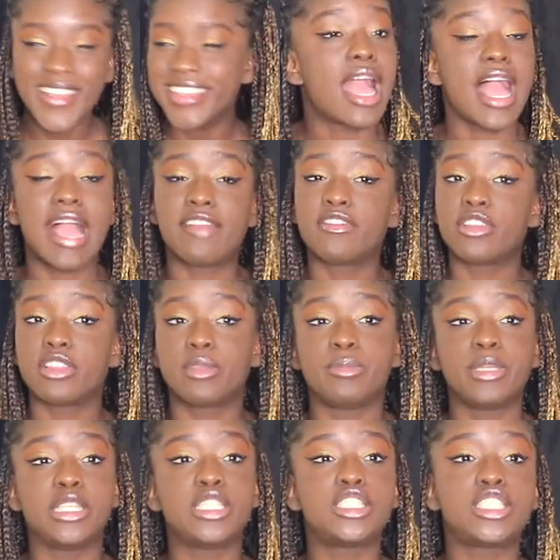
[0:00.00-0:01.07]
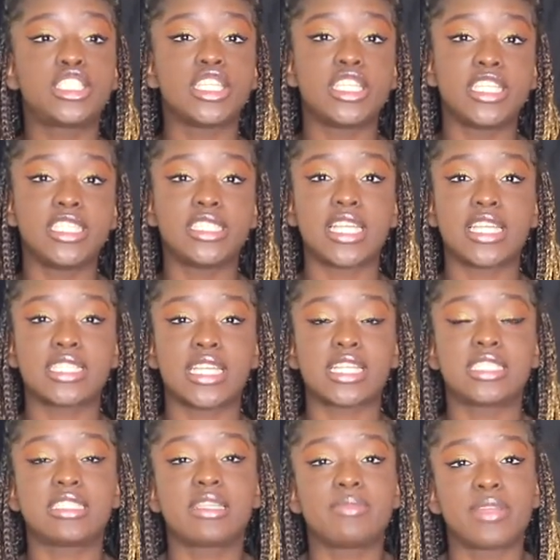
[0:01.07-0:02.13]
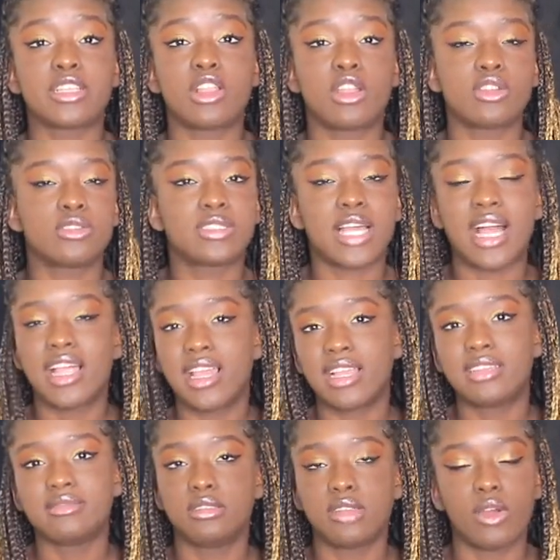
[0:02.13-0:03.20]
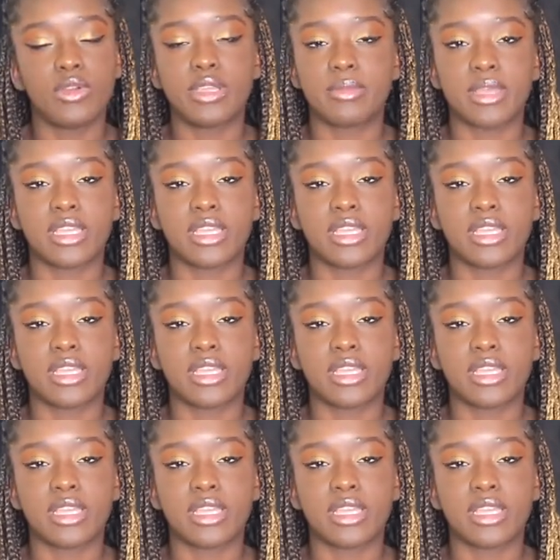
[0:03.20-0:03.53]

After the beach, he takes us to McDonald's. I don't eat